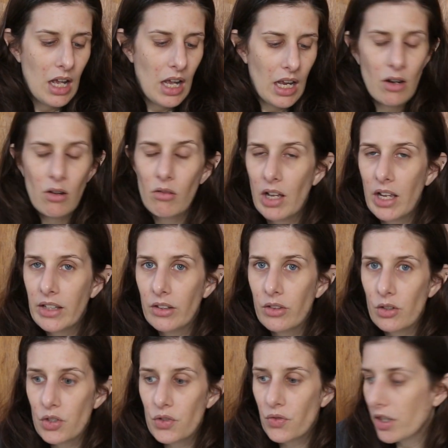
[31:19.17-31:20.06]
I don't like
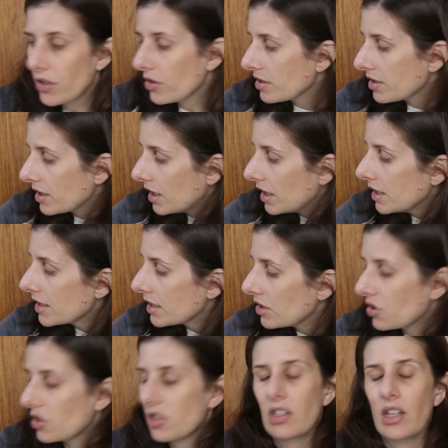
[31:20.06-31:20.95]
that there's fragrance in
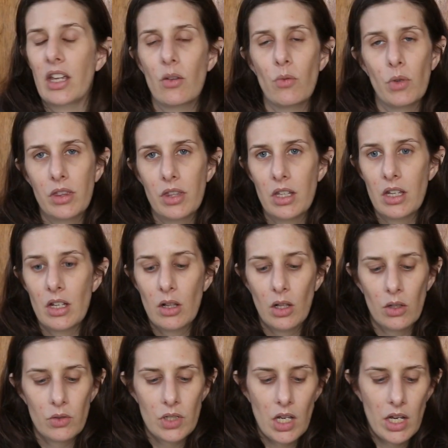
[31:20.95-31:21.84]
it, just like with the
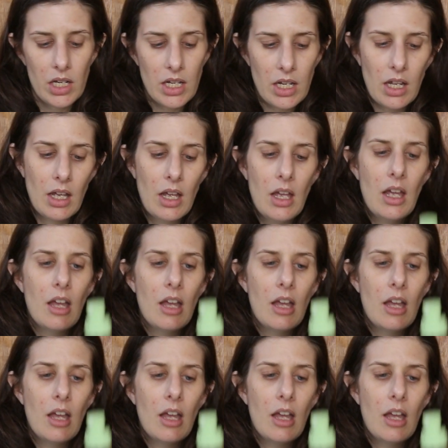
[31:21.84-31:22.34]
Glow Tonic.